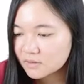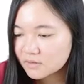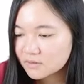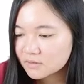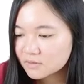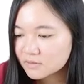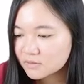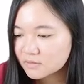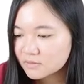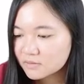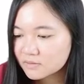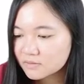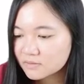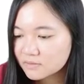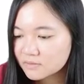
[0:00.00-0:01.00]

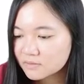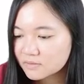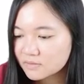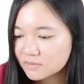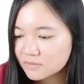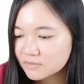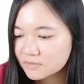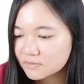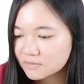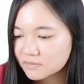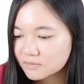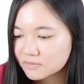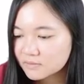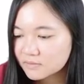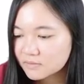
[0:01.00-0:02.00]

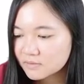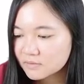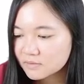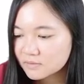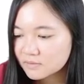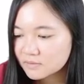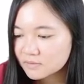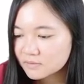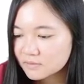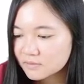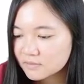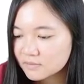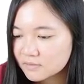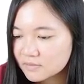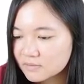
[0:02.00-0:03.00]

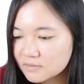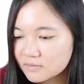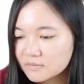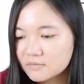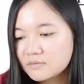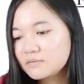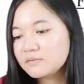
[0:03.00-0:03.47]
Nobody speaks.